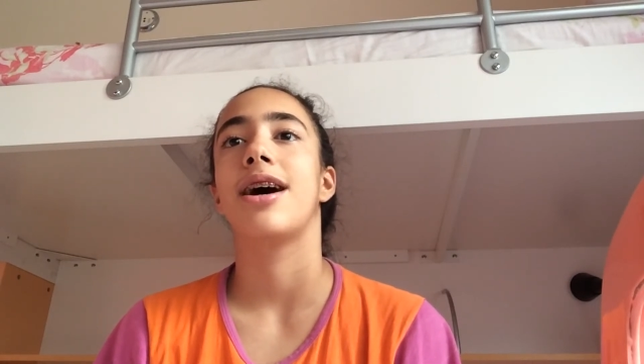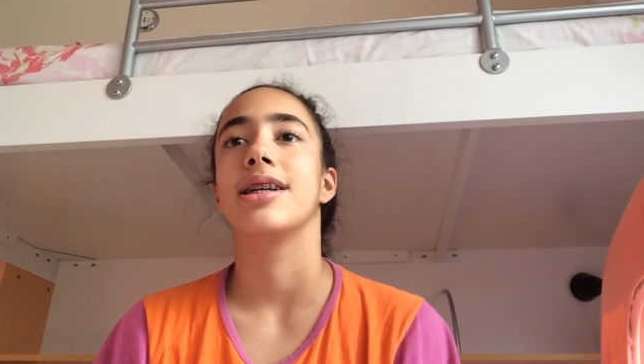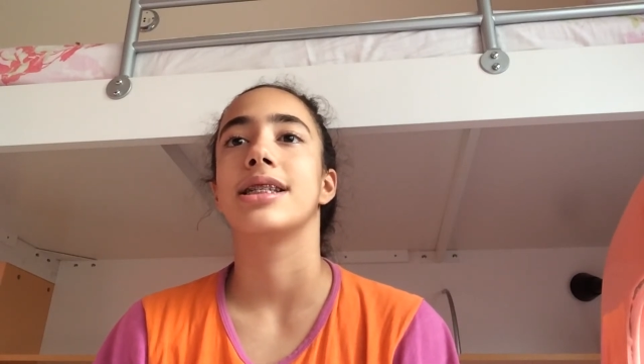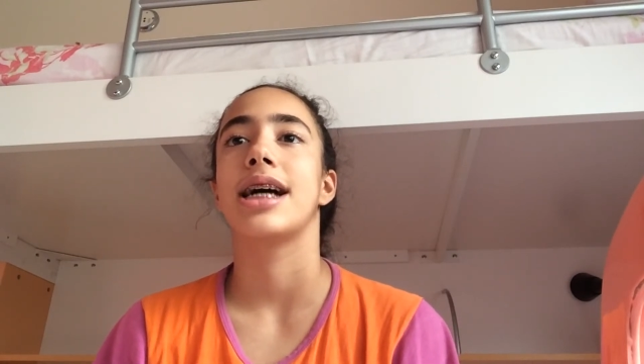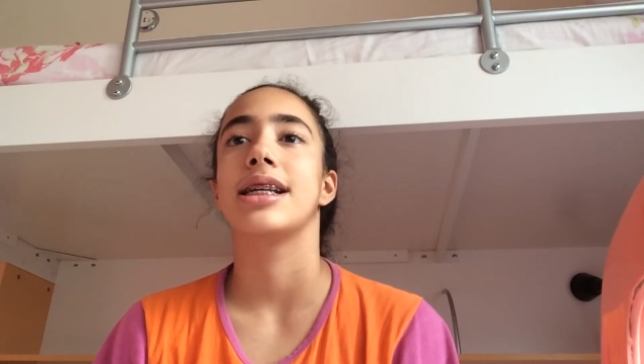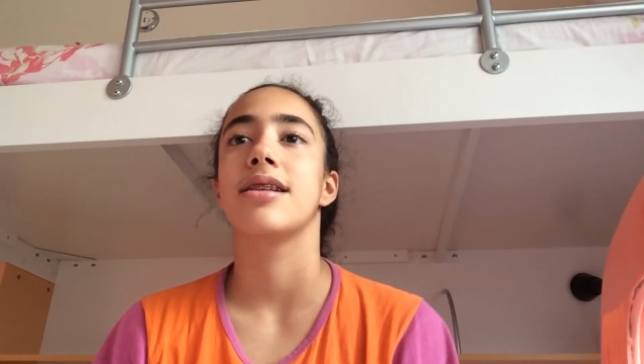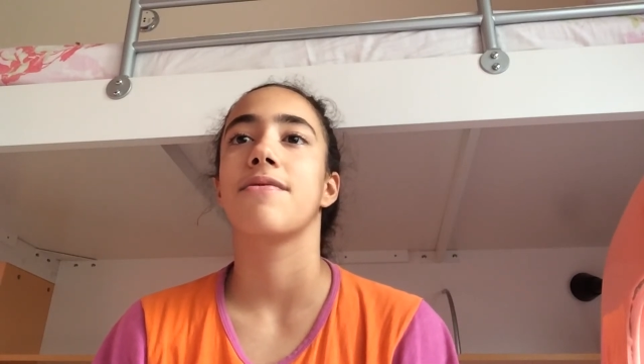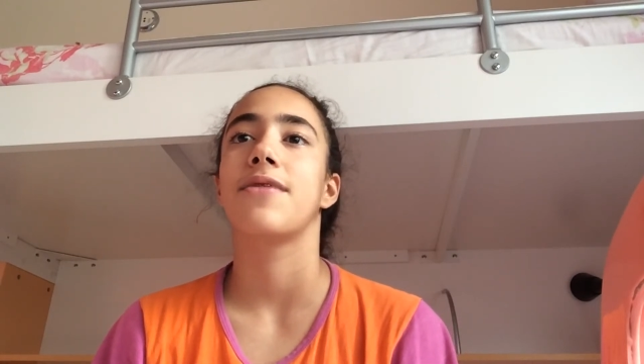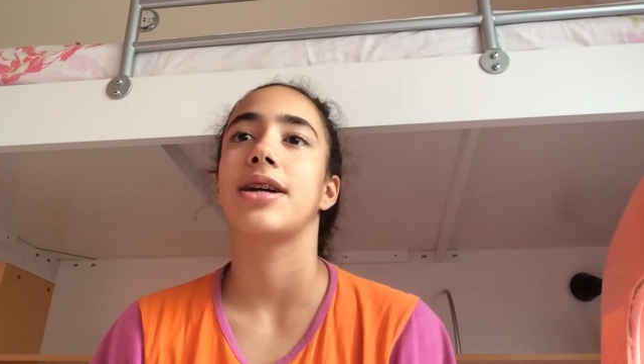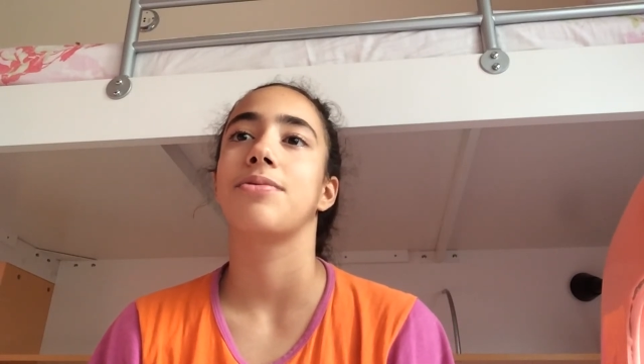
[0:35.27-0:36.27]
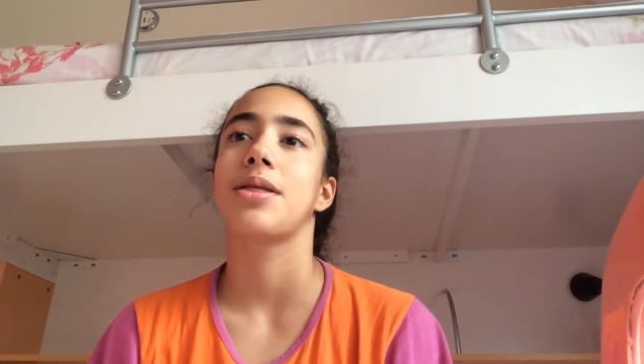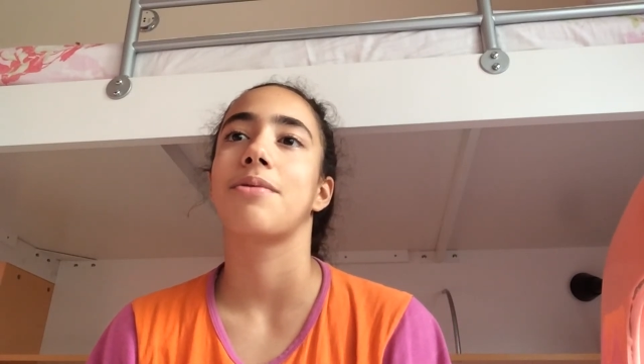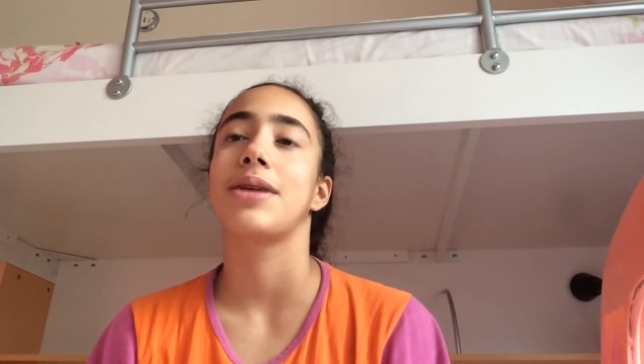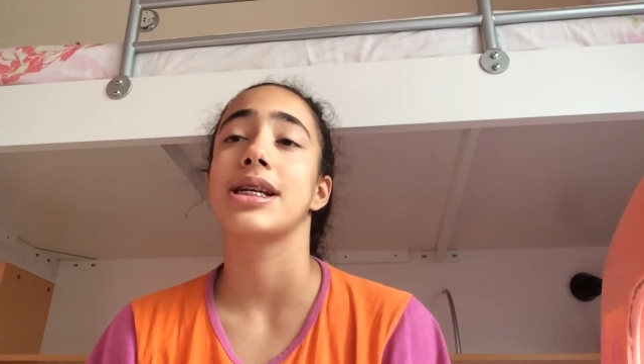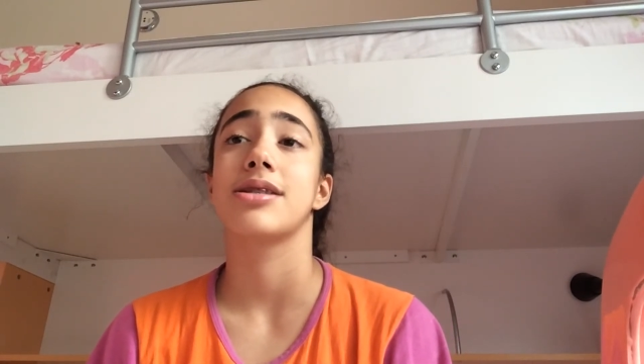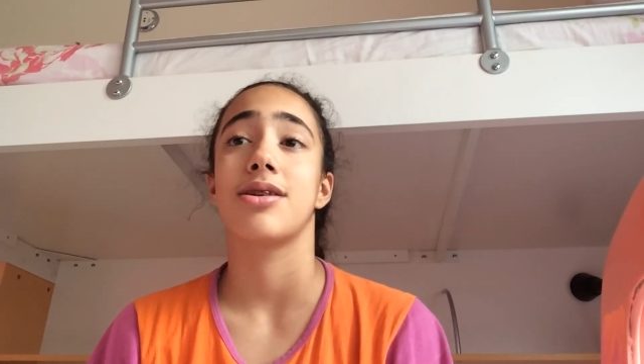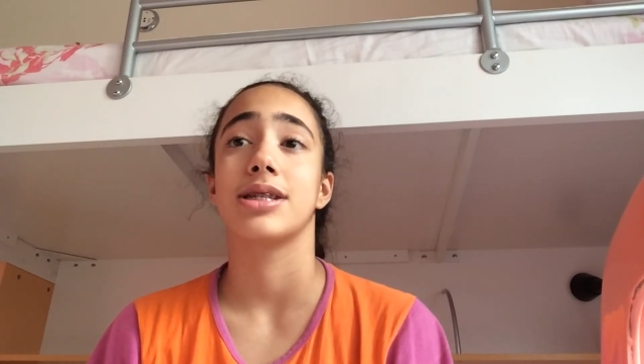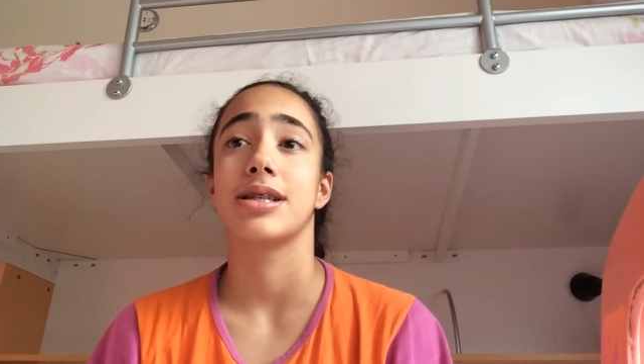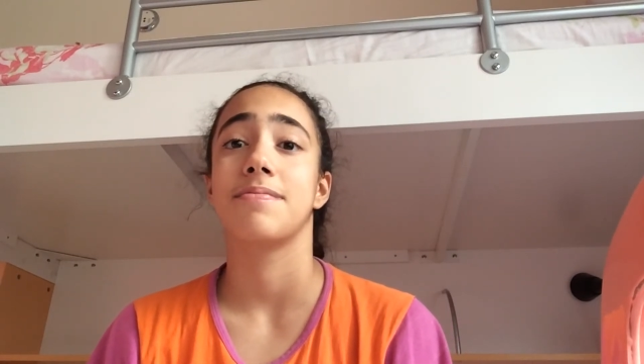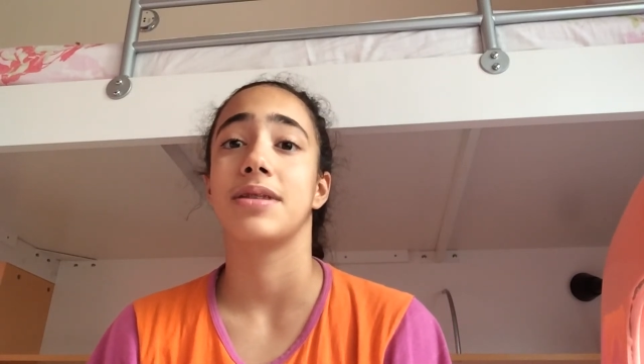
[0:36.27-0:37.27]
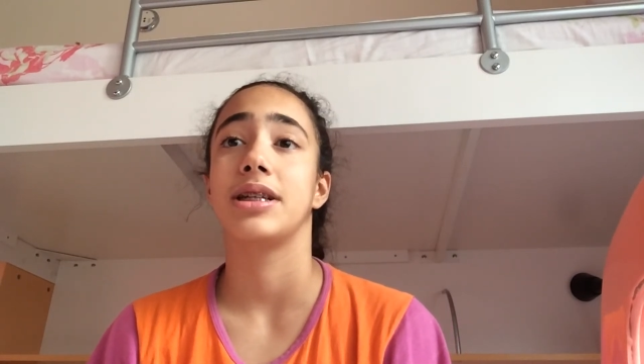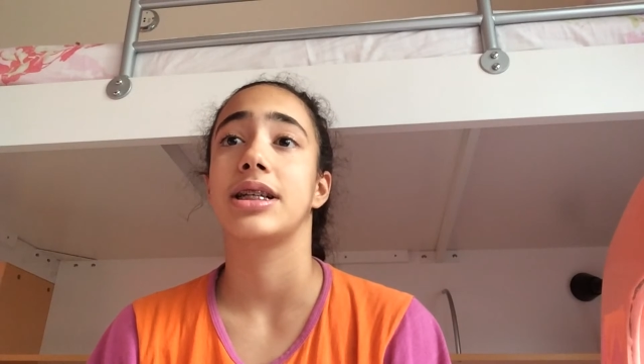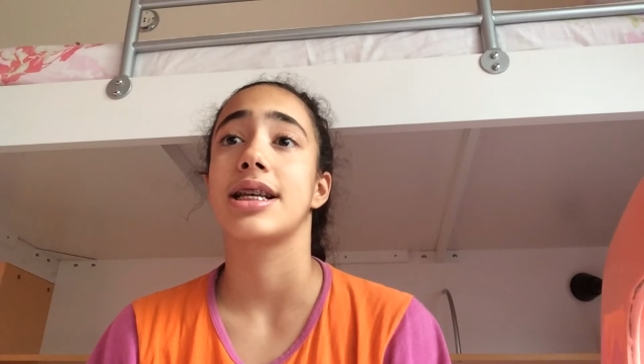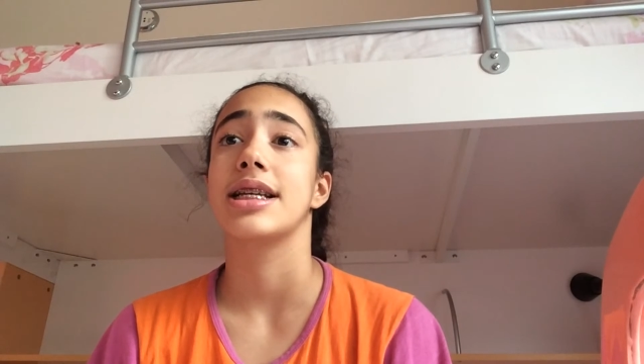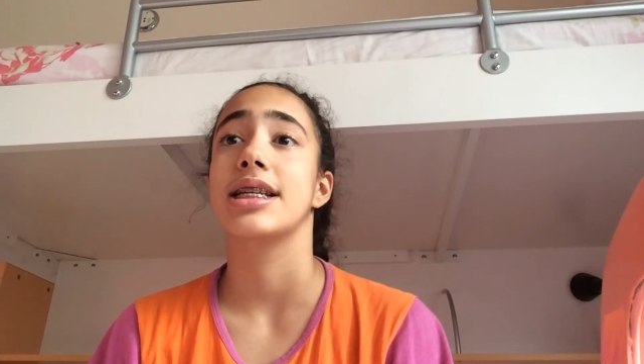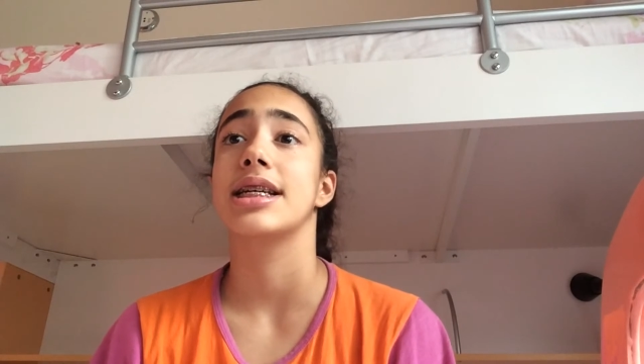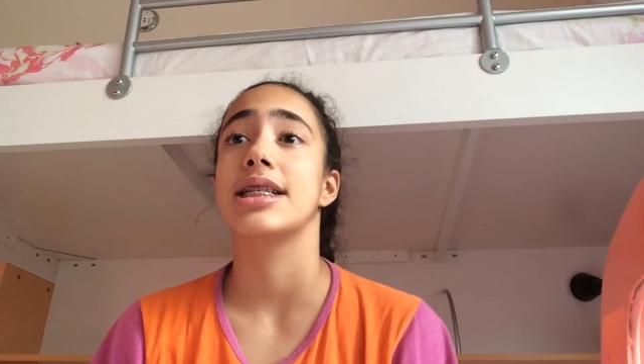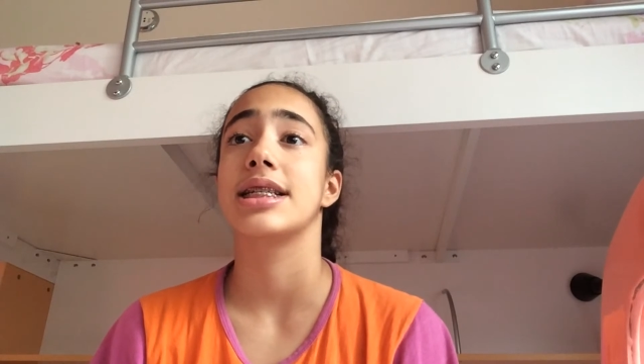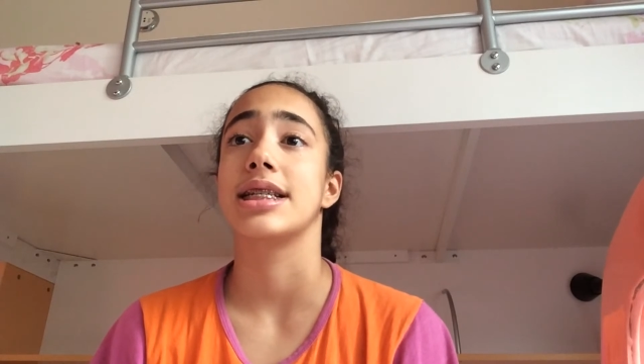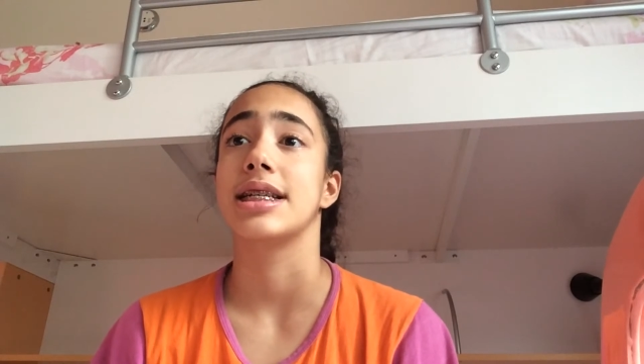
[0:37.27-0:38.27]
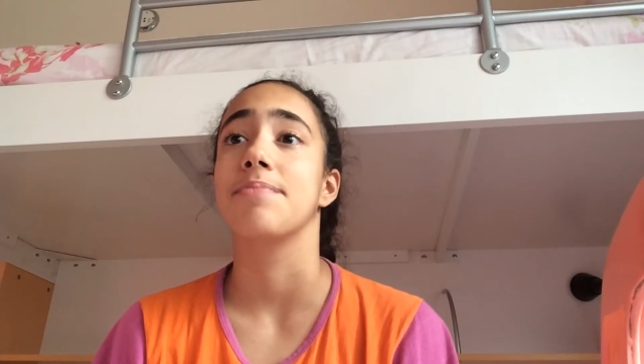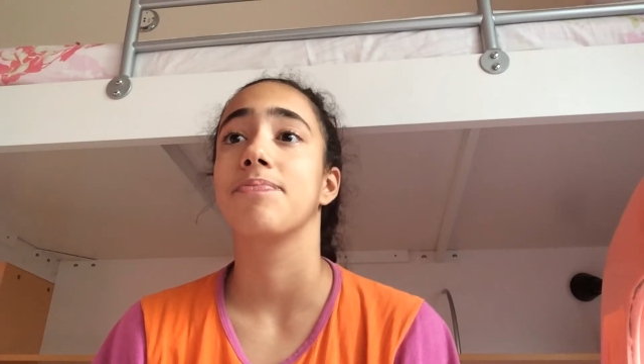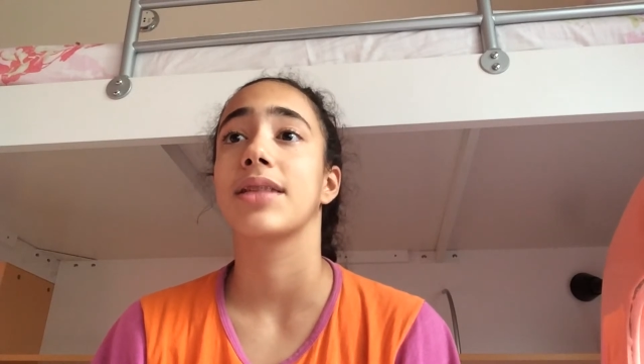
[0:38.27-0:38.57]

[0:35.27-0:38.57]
arts identified with the Renaissance emerged in Italy